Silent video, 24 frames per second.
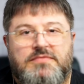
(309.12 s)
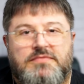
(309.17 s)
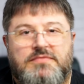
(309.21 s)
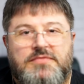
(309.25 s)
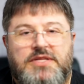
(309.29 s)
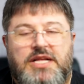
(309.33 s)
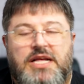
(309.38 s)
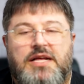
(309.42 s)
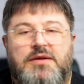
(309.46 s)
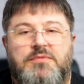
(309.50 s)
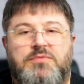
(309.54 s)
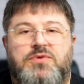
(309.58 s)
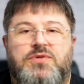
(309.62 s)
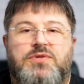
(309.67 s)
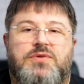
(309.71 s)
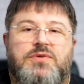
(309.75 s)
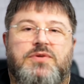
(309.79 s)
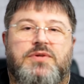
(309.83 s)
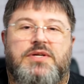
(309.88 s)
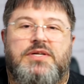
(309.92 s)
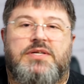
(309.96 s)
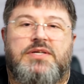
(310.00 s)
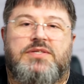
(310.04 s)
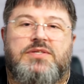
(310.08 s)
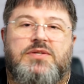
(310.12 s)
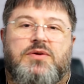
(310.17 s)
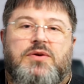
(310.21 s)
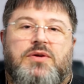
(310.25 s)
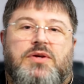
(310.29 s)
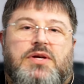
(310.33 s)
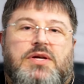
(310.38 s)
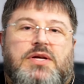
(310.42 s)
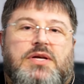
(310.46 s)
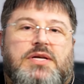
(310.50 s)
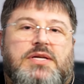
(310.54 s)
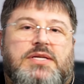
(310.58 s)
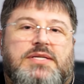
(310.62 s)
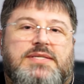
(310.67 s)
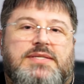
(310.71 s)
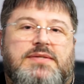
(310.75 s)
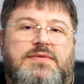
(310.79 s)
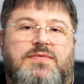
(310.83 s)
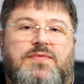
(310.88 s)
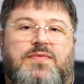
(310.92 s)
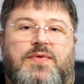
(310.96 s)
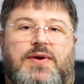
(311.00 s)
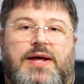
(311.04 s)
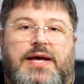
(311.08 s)
Yeah, absolutely. So
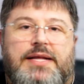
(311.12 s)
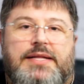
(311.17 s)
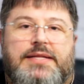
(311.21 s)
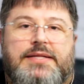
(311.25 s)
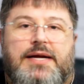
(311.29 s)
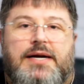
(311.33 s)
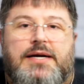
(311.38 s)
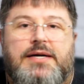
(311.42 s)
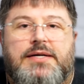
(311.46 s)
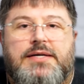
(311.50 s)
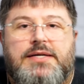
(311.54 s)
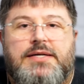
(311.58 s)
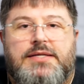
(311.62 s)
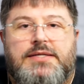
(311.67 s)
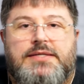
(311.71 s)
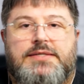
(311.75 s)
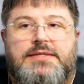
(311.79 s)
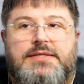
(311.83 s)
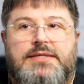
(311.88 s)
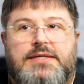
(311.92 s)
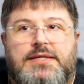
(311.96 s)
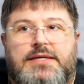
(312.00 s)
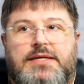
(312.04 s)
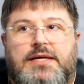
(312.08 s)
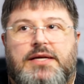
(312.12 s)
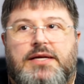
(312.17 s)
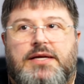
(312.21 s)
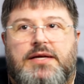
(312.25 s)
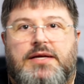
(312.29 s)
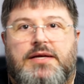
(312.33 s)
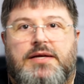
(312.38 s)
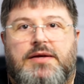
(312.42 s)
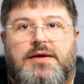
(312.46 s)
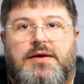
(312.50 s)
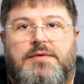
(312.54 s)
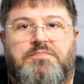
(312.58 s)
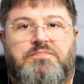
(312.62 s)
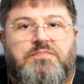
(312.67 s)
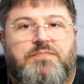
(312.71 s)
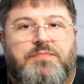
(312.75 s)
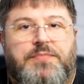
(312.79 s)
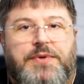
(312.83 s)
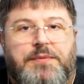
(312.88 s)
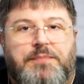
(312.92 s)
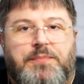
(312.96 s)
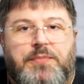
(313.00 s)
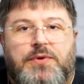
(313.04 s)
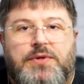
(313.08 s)
Simfly targets uh, uh,
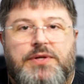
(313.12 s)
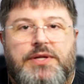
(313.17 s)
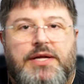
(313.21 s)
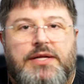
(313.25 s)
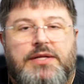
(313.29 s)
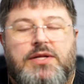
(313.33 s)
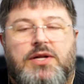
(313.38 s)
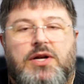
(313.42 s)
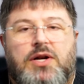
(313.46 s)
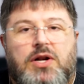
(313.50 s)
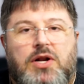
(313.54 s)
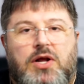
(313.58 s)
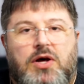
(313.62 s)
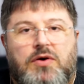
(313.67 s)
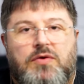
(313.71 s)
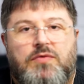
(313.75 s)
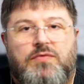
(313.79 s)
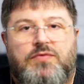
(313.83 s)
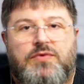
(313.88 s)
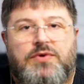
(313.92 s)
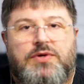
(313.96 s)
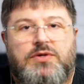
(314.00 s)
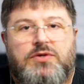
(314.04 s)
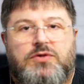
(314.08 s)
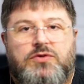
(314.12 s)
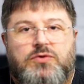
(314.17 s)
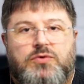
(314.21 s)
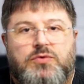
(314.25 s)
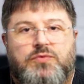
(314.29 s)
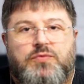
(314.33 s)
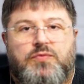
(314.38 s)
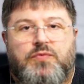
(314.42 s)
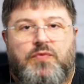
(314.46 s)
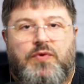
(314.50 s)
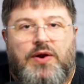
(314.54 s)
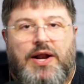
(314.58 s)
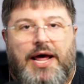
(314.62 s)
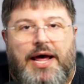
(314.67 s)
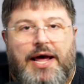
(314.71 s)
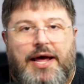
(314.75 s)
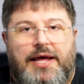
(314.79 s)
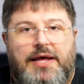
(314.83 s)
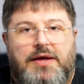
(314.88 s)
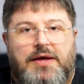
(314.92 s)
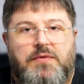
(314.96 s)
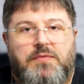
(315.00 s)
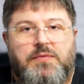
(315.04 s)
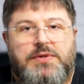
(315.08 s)
people that love uh, to
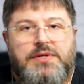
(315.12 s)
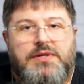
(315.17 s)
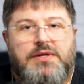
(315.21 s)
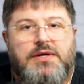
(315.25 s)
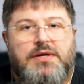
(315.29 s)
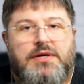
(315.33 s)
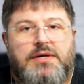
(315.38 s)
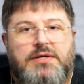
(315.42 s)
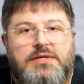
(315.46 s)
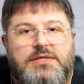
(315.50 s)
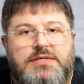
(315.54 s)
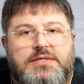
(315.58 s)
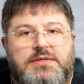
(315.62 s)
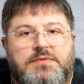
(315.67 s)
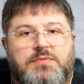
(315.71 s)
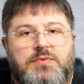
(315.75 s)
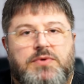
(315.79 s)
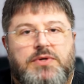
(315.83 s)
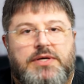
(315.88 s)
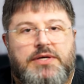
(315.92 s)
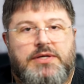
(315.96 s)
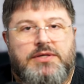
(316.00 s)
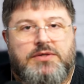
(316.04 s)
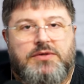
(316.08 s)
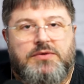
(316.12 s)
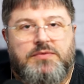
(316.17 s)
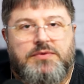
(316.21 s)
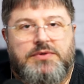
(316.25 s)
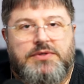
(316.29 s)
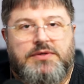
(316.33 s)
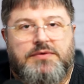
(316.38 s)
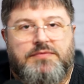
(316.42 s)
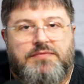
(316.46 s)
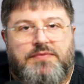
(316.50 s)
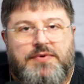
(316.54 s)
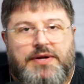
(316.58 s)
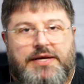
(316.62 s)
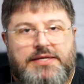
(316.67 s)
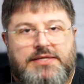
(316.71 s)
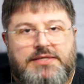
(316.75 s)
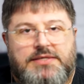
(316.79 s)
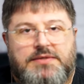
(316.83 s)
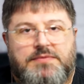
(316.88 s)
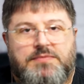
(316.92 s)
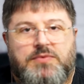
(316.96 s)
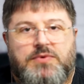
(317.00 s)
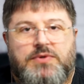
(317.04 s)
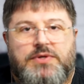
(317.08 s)
fly with a simulator, with a flight
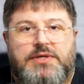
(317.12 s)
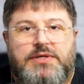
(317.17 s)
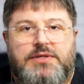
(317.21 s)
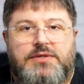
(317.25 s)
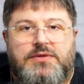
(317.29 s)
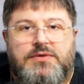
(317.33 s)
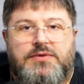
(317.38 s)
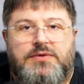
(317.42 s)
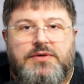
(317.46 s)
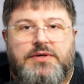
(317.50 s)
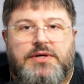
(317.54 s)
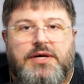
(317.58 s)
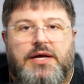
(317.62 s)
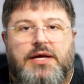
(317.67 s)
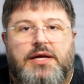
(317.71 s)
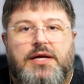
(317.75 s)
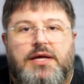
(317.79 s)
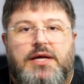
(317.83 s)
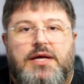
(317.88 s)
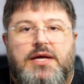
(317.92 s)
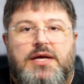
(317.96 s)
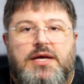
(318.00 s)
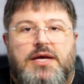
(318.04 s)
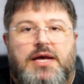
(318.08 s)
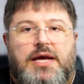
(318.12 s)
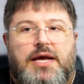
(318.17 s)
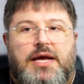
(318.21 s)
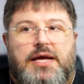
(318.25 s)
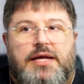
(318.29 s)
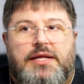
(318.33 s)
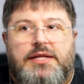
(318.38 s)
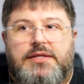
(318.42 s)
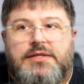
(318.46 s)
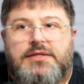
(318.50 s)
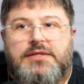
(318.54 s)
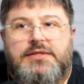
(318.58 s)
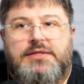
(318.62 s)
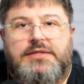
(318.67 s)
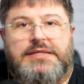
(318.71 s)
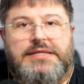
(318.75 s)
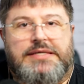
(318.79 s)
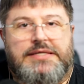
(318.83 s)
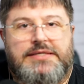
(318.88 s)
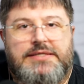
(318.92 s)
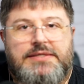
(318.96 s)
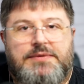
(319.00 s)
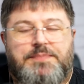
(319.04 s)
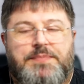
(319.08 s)
simulator. Okay, and
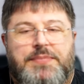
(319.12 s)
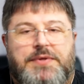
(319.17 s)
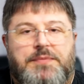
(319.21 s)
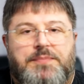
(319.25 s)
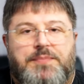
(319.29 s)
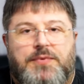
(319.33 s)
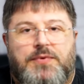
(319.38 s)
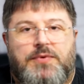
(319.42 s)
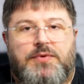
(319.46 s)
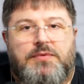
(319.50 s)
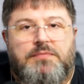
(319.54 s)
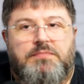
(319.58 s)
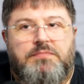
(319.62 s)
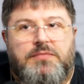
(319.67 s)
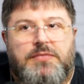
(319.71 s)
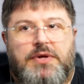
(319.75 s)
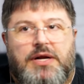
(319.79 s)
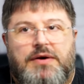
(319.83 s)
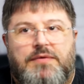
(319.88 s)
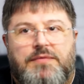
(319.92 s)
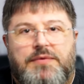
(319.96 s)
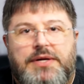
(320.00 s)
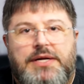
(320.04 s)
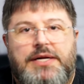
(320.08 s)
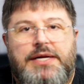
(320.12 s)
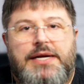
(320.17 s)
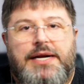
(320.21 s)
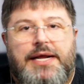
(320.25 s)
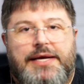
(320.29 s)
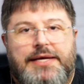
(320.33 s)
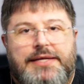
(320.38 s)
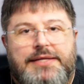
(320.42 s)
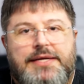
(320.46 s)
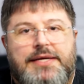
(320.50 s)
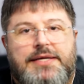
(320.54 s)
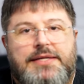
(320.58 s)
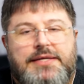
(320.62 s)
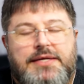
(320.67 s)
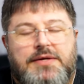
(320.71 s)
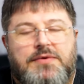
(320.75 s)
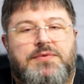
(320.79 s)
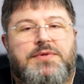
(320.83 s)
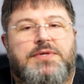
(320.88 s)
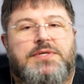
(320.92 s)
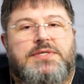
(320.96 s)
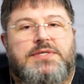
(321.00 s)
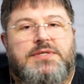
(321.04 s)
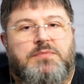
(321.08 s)
these people really like the idea
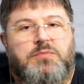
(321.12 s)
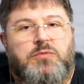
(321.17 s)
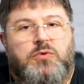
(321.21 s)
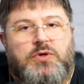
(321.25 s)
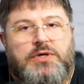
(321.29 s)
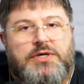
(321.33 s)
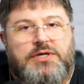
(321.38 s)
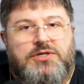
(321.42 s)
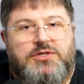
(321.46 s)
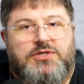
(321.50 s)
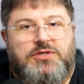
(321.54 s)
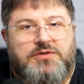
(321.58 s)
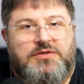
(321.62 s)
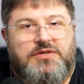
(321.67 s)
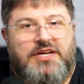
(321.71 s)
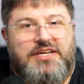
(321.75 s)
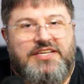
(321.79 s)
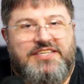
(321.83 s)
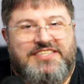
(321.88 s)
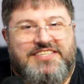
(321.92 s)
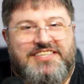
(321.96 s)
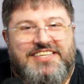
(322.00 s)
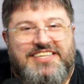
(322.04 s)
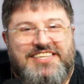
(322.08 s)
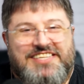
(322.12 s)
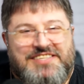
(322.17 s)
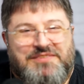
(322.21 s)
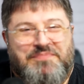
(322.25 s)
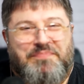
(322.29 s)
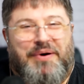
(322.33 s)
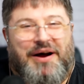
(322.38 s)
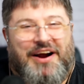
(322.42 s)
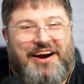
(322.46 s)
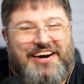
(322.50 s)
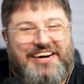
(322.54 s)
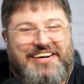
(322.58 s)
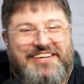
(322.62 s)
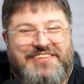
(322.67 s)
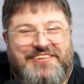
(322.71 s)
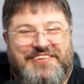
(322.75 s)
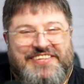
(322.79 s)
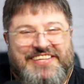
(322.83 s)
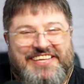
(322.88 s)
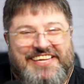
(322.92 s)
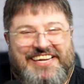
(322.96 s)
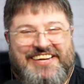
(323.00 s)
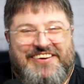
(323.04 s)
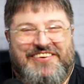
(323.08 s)
of the simulation, as uh, is part
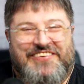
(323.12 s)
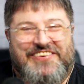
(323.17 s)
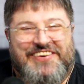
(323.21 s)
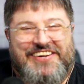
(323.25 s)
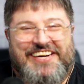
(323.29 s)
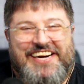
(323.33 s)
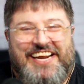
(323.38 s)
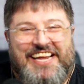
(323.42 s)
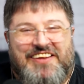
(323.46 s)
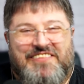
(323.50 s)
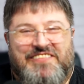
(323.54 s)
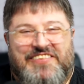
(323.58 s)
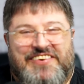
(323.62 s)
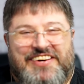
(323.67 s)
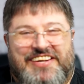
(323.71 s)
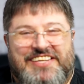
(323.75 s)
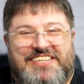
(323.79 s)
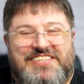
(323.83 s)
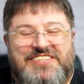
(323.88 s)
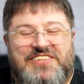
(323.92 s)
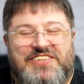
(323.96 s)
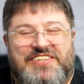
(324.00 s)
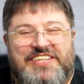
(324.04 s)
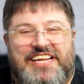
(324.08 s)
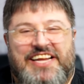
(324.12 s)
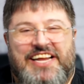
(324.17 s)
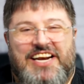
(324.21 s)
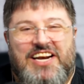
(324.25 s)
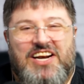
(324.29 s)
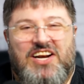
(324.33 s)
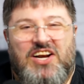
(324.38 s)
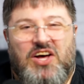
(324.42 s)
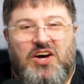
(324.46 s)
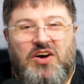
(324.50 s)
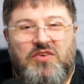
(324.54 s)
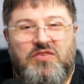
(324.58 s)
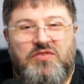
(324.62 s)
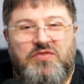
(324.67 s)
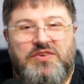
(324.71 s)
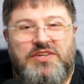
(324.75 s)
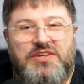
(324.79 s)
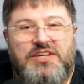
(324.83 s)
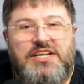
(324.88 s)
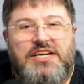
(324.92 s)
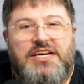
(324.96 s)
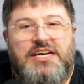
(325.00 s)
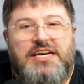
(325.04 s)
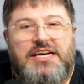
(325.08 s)
of the core name, right? So they love
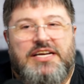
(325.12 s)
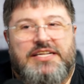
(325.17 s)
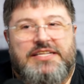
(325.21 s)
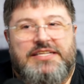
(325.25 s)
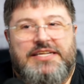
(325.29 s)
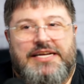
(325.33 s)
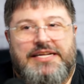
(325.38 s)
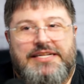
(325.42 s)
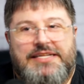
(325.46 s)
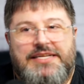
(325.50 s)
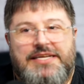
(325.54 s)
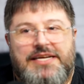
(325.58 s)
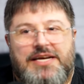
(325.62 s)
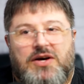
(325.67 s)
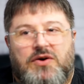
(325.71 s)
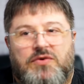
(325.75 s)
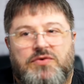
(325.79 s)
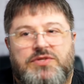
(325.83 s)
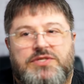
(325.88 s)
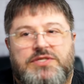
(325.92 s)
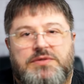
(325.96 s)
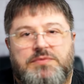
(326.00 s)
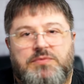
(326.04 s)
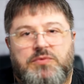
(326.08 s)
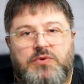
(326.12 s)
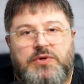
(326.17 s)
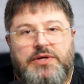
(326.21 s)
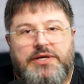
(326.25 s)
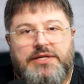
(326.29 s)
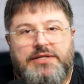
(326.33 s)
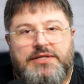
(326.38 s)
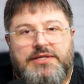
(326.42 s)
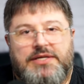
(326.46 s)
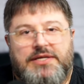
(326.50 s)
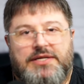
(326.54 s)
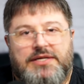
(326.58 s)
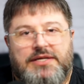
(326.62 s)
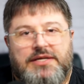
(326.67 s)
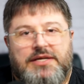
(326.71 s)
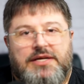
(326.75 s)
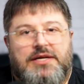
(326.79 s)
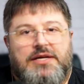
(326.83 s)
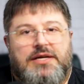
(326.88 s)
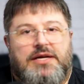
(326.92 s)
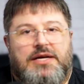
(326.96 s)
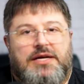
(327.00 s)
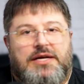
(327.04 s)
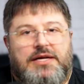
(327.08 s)
the idea of simulating
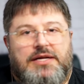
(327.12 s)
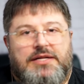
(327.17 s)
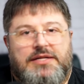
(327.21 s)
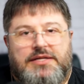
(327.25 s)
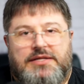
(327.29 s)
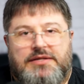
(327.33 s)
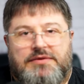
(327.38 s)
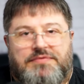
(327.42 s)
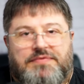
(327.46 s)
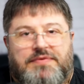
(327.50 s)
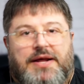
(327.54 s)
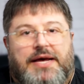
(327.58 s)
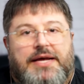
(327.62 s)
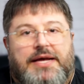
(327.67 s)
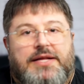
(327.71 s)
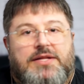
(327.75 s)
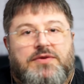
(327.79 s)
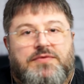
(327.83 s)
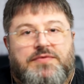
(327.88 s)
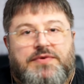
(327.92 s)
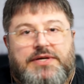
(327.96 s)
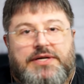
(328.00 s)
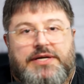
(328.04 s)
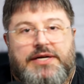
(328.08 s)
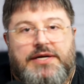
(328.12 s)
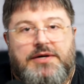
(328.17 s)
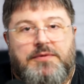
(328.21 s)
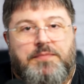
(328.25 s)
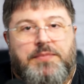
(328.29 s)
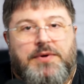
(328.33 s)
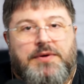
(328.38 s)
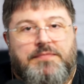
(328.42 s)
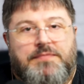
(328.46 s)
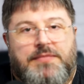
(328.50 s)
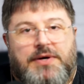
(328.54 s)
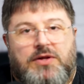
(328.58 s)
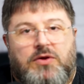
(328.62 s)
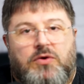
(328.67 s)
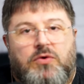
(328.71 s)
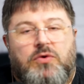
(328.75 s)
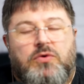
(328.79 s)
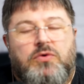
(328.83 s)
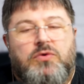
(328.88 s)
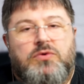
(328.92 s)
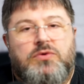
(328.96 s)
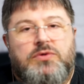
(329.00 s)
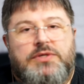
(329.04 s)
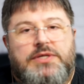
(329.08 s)
uh, the flight of an airplane, but
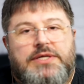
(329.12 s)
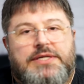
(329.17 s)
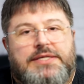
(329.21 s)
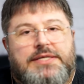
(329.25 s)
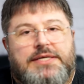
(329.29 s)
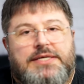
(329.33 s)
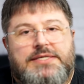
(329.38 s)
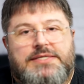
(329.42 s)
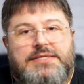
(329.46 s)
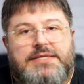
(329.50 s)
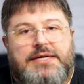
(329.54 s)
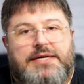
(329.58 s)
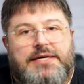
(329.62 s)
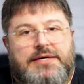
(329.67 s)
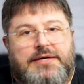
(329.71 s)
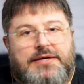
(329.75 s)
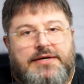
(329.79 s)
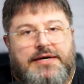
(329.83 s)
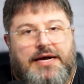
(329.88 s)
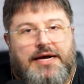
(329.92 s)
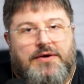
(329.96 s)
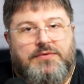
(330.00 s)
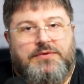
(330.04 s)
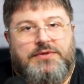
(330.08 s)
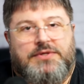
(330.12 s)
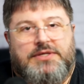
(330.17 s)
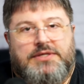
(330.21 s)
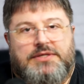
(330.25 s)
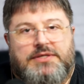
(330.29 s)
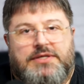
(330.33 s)
all the things that are around it.